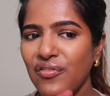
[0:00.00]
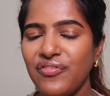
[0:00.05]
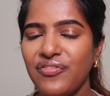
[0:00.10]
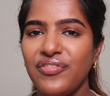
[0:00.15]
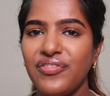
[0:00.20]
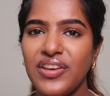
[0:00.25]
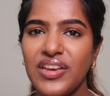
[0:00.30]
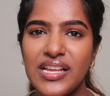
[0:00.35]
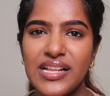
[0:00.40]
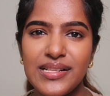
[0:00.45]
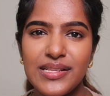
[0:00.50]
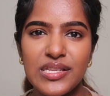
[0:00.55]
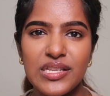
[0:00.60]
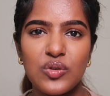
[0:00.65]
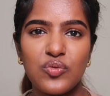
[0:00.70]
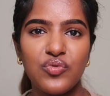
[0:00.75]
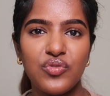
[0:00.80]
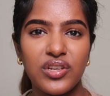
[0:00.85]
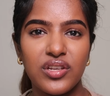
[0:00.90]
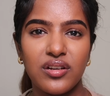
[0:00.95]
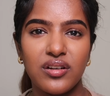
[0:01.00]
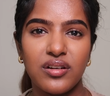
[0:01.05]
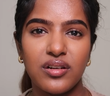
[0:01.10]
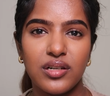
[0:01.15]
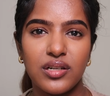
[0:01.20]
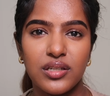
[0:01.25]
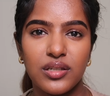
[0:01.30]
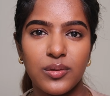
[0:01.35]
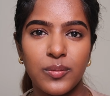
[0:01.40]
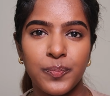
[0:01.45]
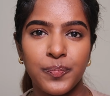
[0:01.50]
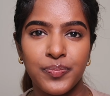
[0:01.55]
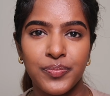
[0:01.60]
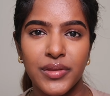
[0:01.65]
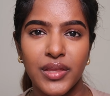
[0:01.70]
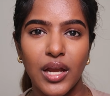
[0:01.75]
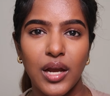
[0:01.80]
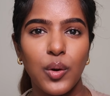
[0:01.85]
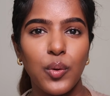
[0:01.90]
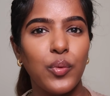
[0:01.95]
feels weird
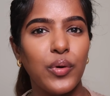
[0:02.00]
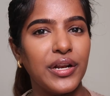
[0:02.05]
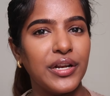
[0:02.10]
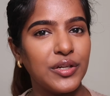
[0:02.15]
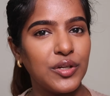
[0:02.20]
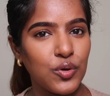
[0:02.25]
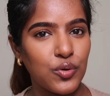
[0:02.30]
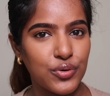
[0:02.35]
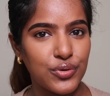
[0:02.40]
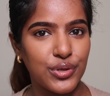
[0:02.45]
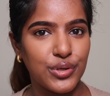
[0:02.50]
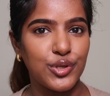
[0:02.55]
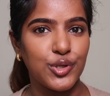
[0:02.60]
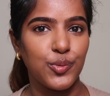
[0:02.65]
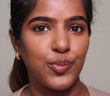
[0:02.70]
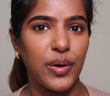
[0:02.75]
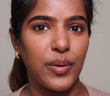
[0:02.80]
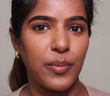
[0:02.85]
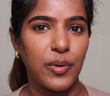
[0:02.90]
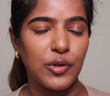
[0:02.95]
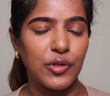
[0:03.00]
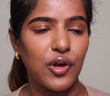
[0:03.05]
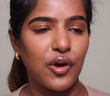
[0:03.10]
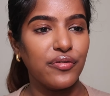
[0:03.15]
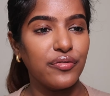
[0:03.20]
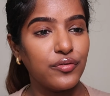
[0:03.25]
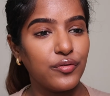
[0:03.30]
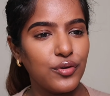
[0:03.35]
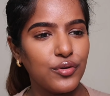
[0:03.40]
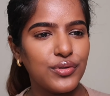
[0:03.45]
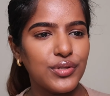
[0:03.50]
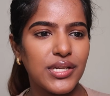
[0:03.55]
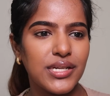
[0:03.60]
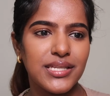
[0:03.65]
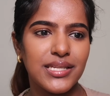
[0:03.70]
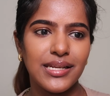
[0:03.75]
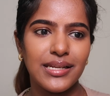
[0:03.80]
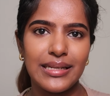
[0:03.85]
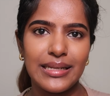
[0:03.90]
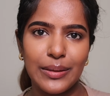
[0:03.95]
when it goes into my mouth. Of course,
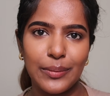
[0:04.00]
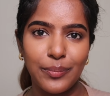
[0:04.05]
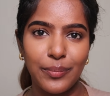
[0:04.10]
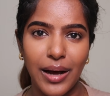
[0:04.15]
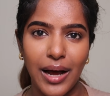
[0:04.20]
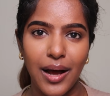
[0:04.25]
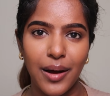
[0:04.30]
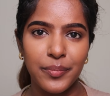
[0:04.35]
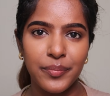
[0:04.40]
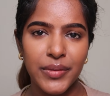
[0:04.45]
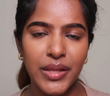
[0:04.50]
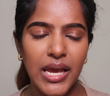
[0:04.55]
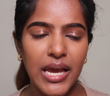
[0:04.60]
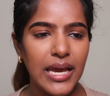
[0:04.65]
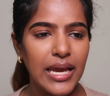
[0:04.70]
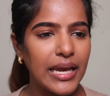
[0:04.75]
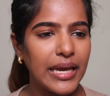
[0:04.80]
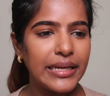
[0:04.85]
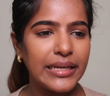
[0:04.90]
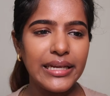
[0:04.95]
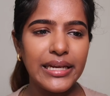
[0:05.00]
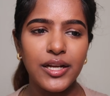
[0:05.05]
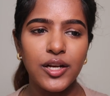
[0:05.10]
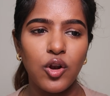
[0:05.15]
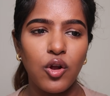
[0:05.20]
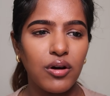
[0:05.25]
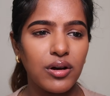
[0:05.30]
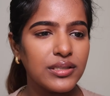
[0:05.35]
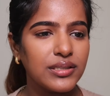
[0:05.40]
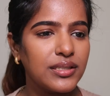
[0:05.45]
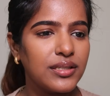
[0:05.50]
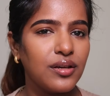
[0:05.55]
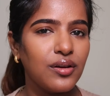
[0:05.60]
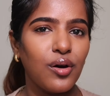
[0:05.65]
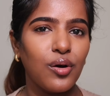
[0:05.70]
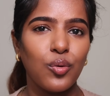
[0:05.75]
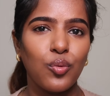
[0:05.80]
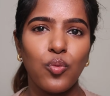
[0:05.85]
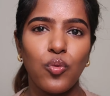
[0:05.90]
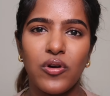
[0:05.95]
it's a lip balm. Any glossy
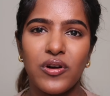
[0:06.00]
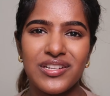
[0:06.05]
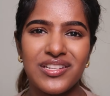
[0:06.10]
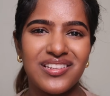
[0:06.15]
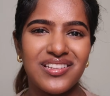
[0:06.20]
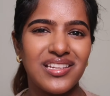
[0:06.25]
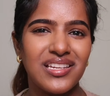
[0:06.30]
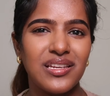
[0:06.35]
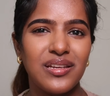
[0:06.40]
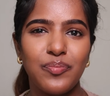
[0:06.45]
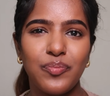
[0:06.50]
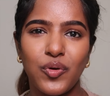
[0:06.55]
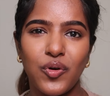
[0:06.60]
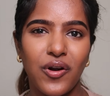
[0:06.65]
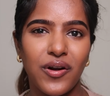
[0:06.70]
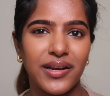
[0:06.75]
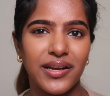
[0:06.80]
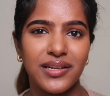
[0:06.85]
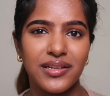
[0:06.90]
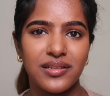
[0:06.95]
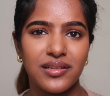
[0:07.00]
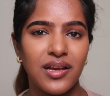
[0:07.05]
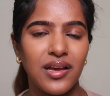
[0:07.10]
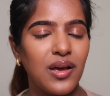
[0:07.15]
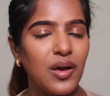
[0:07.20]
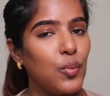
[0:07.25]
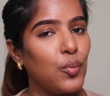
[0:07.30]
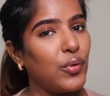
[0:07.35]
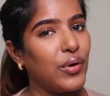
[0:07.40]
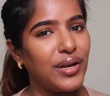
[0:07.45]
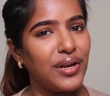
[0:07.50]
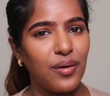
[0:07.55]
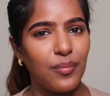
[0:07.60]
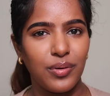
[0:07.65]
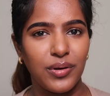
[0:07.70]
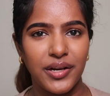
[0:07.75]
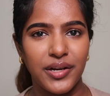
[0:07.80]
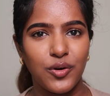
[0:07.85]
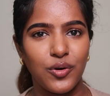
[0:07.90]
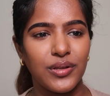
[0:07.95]
or watery product, when
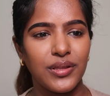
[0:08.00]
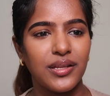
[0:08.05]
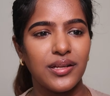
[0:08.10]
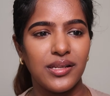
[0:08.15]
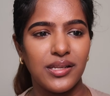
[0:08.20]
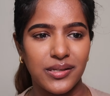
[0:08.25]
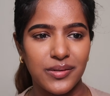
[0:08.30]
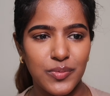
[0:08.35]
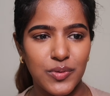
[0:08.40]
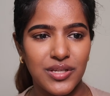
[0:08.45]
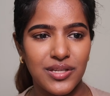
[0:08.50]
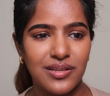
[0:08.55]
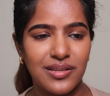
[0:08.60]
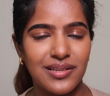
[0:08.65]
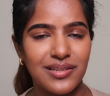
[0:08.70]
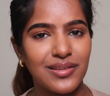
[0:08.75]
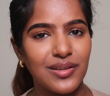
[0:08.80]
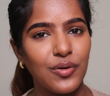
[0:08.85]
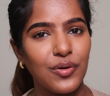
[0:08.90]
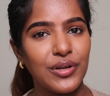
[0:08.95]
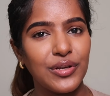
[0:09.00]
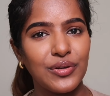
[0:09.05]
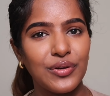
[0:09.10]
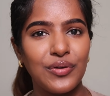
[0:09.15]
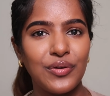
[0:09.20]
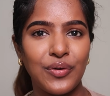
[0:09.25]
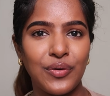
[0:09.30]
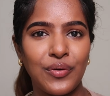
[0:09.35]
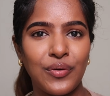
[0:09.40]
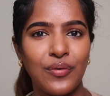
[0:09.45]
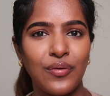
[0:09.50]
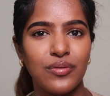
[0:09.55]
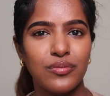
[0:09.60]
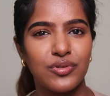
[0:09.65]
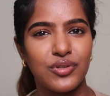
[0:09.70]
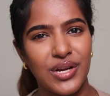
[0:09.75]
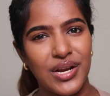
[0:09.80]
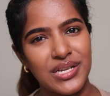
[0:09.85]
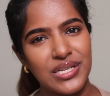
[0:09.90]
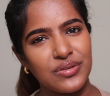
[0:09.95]
applied on the lips, is going to go
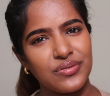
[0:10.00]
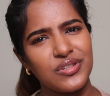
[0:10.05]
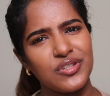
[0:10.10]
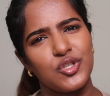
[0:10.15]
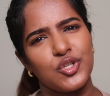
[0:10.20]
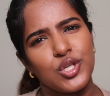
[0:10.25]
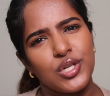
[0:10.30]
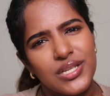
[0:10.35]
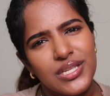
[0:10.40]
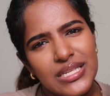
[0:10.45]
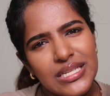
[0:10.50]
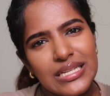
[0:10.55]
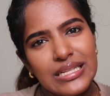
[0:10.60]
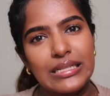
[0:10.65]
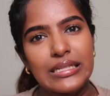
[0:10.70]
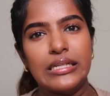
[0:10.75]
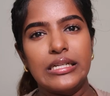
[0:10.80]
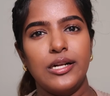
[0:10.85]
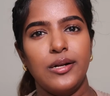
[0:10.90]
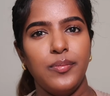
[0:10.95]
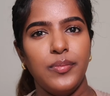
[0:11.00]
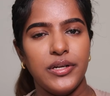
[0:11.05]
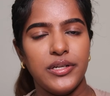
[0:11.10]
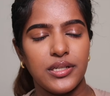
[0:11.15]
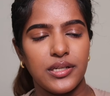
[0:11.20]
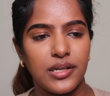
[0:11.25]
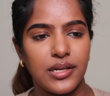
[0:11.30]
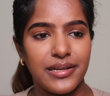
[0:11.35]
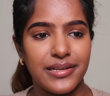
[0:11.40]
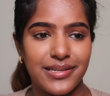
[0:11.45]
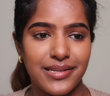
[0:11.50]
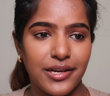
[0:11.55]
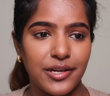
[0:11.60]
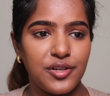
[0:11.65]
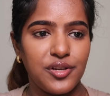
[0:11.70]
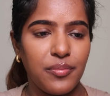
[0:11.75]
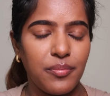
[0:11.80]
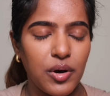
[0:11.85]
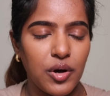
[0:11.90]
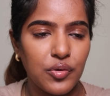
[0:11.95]
transfer just a little bit inside
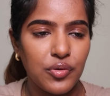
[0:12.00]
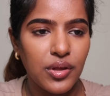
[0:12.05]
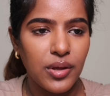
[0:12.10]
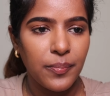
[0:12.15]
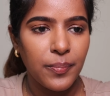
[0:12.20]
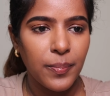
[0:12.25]
your mouth.